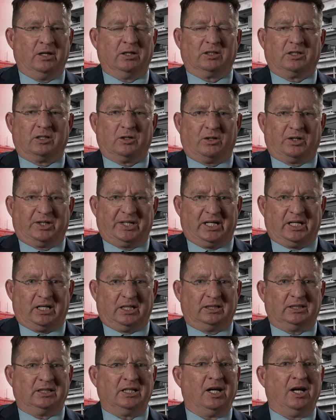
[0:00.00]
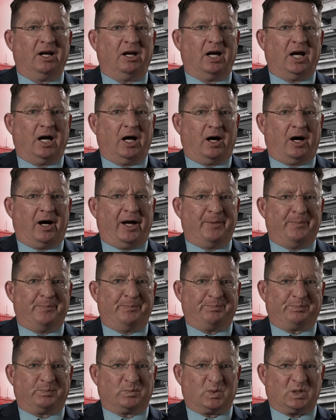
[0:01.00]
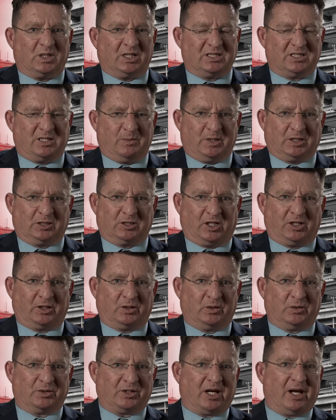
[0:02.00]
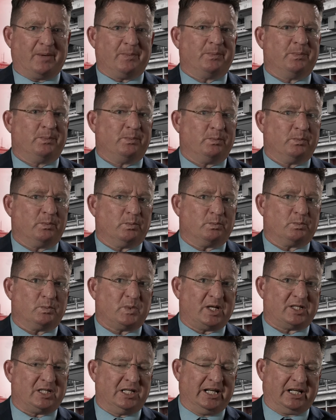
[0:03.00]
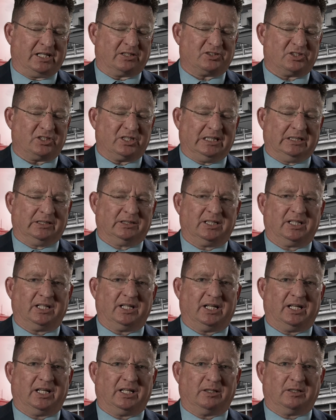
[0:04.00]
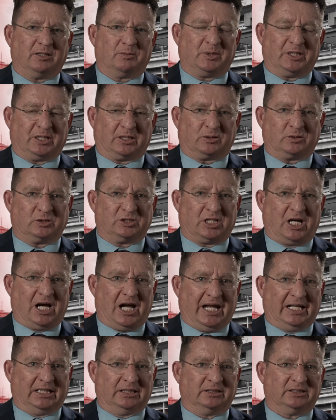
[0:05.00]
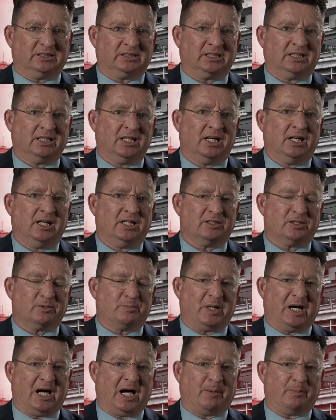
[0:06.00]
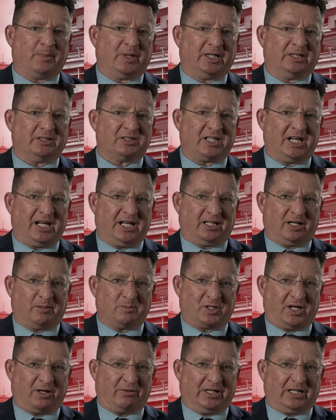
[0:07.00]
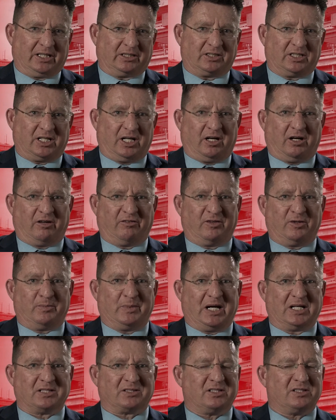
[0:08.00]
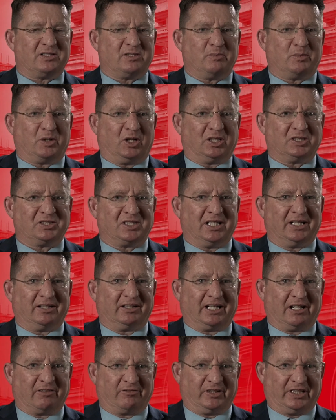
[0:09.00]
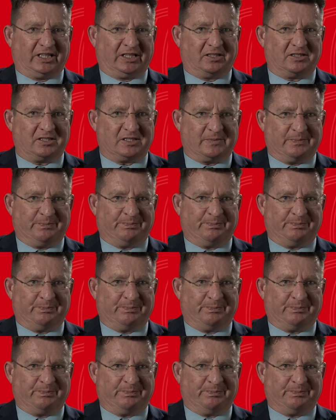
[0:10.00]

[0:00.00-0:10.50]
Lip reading: Kia ora, I'm Lindsay McDonald. I'm a lecturer in the Political Science Department and I'm Director of the Masters in Policy and Governance.